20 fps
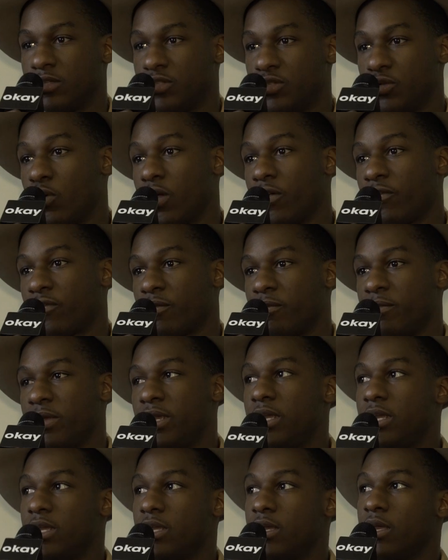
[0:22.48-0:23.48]
joy for
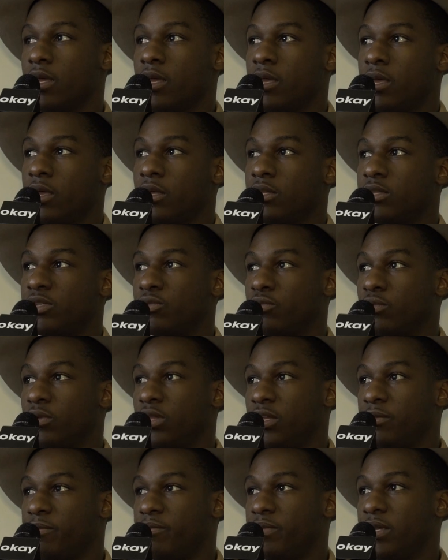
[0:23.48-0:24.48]
me to
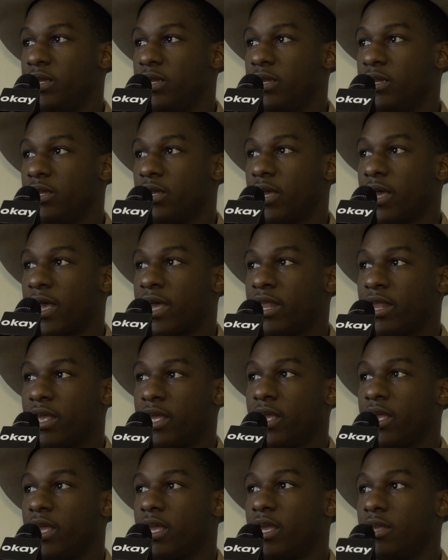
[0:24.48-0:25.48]
really be at
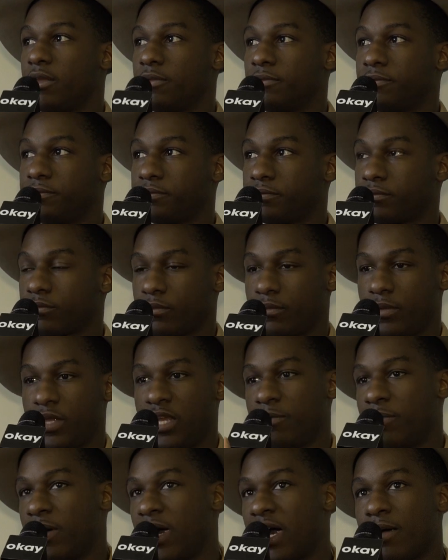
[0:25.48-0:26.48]
a
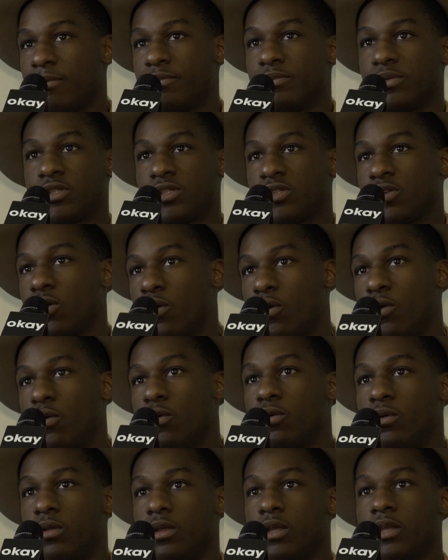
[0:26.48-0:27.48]
hip-hop,
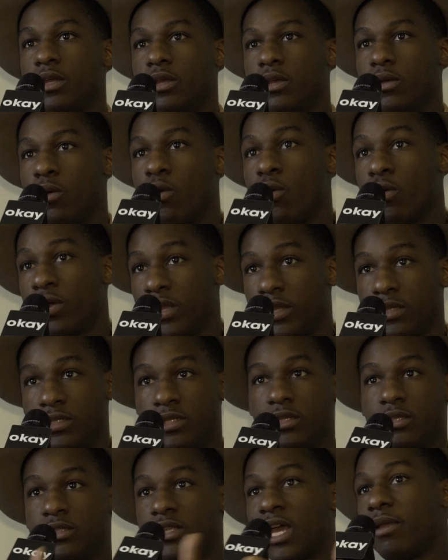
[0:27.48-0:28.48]

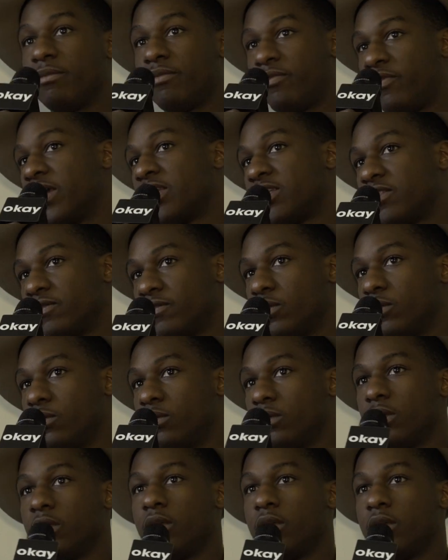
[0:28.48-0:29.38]
soul-oriented type festival.